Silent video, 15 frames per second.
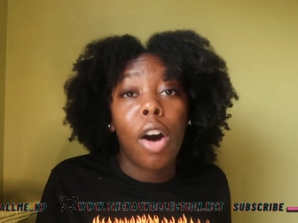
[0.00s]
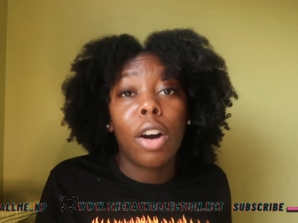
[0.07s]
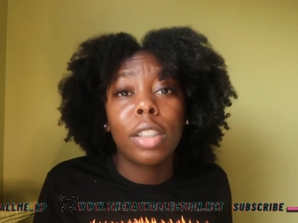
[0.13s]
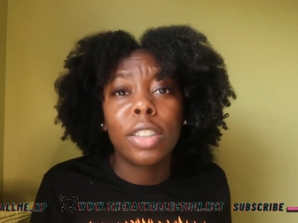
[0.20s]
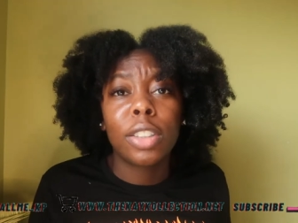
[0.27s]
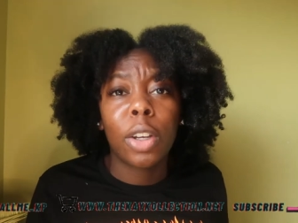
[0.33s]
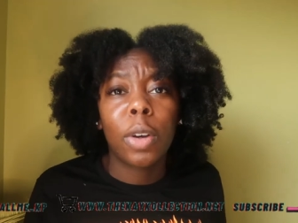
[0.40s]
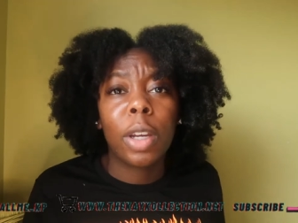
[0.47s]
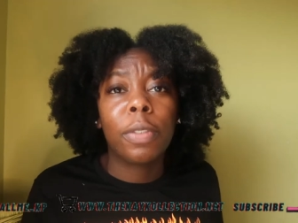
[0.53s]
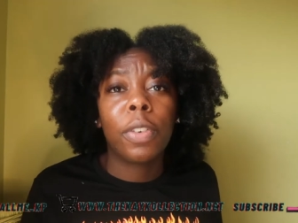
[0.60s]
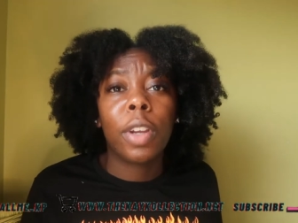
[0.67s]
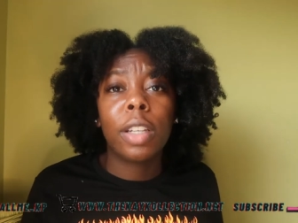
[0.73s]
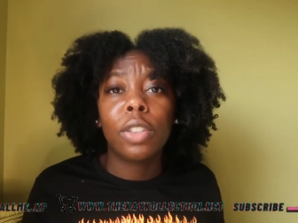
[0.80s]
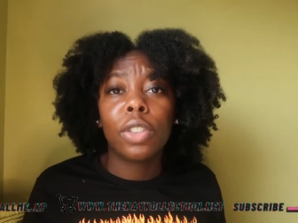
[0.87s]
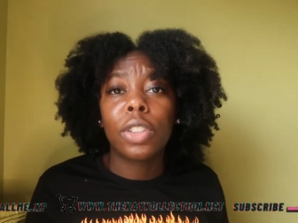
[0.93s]
Also, if
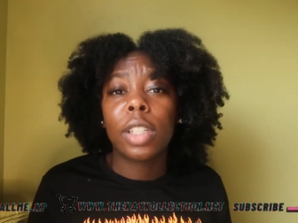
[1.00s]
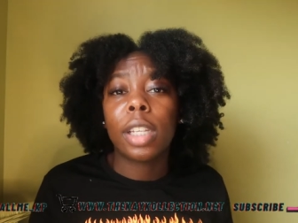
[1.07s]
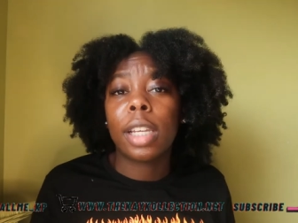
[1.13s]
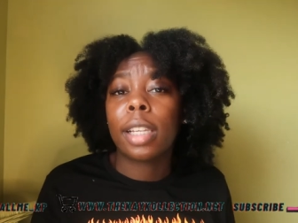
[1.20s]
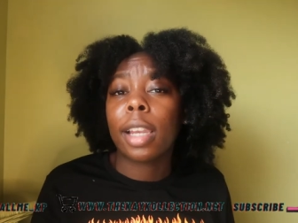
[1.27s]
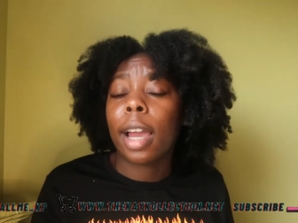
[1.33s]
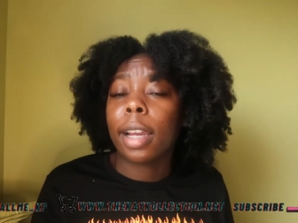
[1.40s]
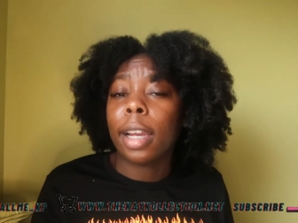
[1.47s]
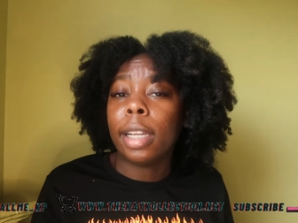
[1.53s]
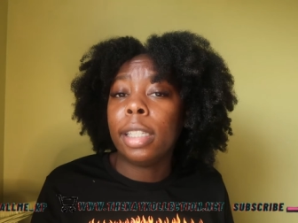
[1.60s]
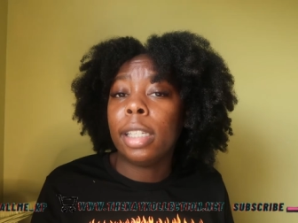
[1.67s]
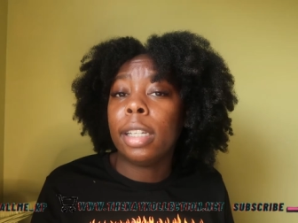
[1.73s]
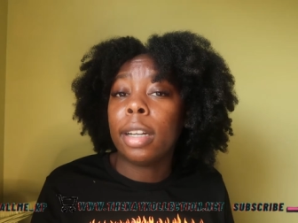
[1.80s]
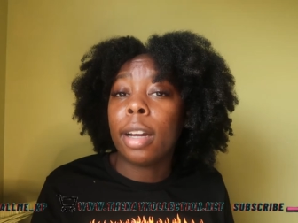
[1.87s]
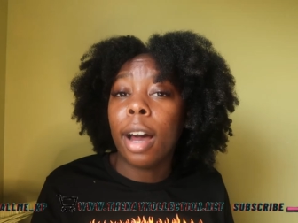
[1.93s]
you're interested in like
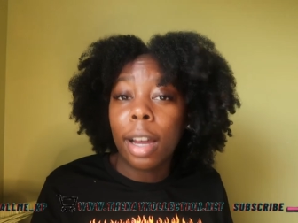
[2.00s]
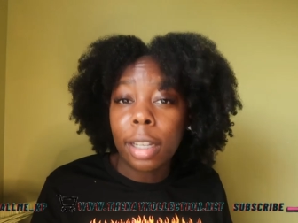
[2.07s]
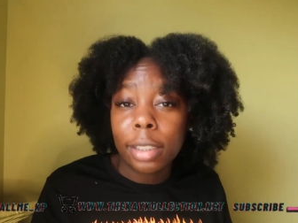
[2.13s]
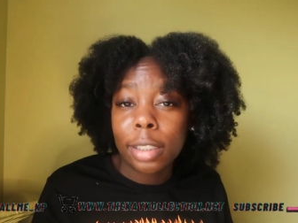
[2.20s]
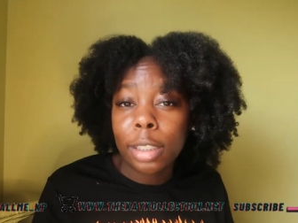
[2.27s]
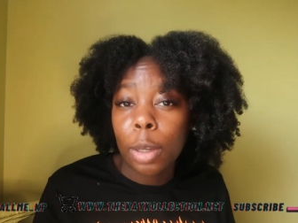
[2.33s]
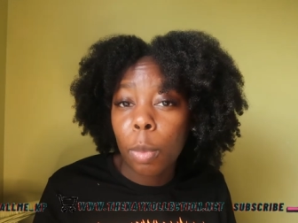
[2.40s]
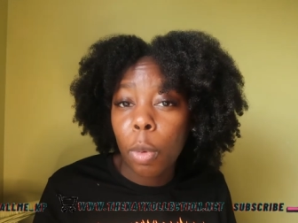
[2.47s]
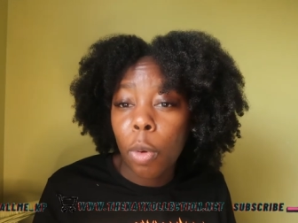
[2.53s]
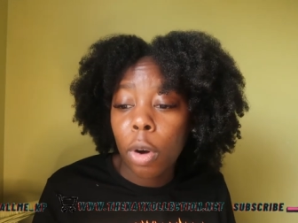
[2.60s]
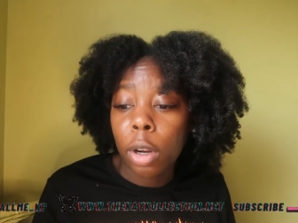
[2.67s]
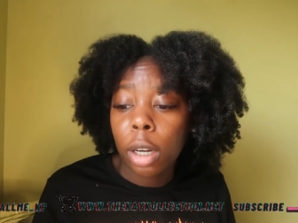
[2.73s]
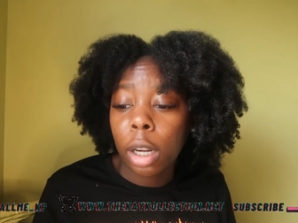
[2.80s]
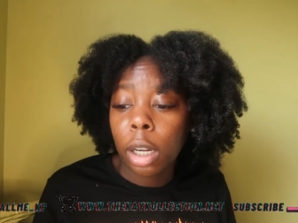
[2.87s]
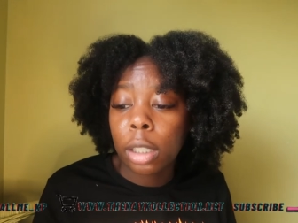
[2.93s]
any custom
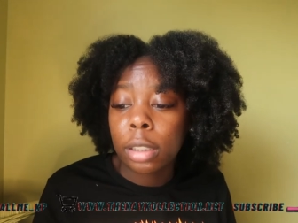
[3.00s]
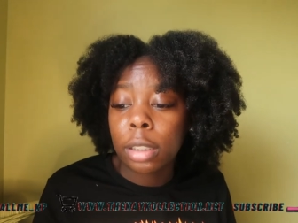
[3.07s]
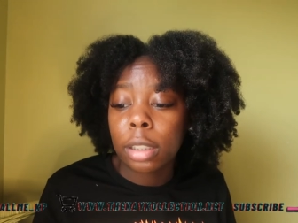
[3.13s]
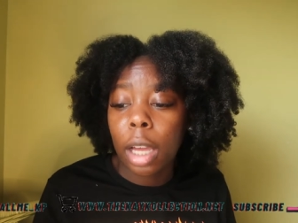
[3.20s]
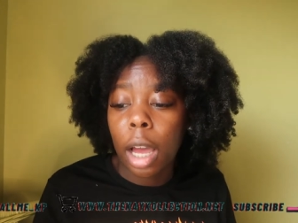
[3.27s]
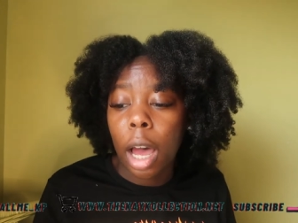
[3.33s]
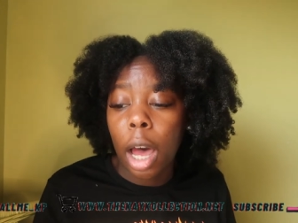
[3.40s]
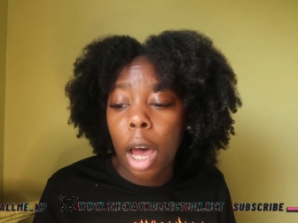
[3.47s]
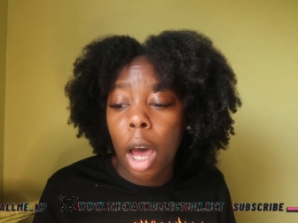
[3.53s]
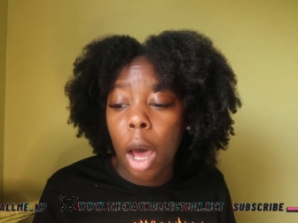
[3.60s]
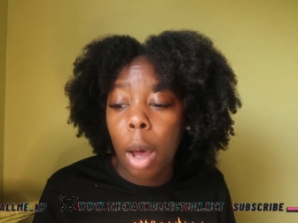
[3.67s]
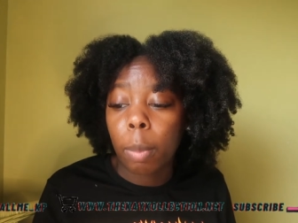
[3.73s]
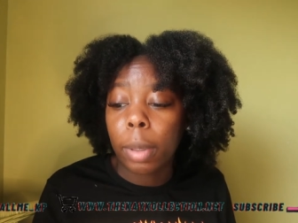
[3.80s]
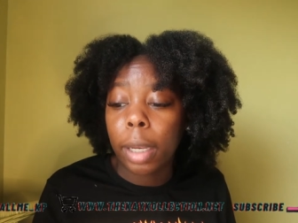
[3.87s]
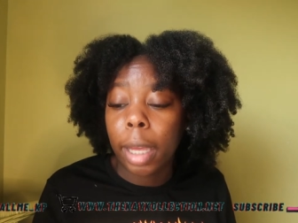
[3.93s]
orders,
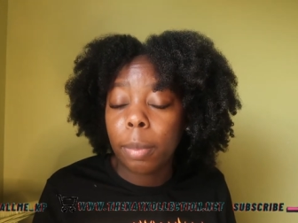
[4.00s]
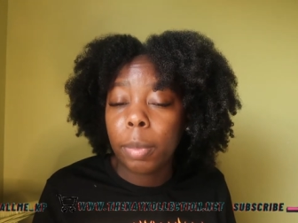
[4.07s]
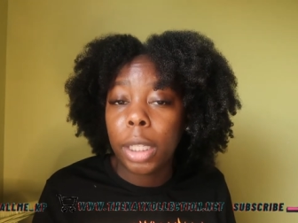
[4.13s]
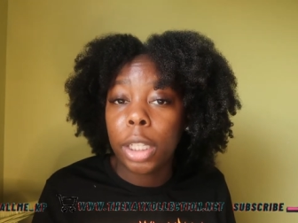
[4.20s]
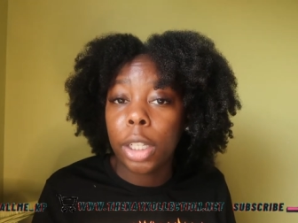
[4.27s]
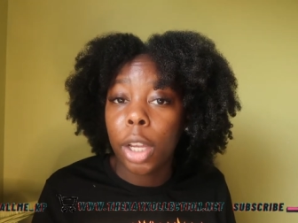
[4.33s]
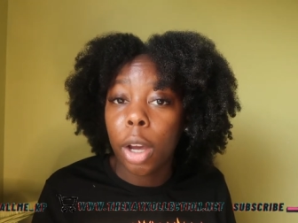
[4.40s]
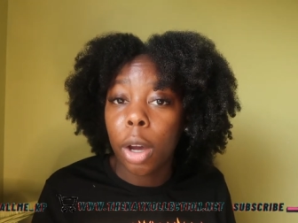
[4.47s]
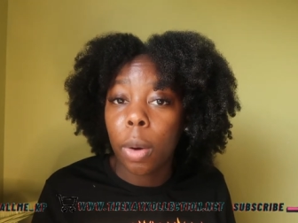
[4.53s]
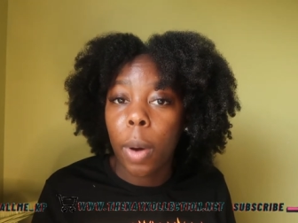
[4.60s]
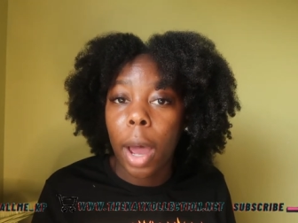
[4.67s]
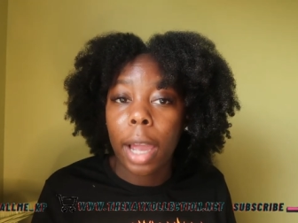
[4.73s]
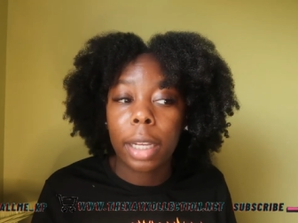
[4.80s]
um, let me know.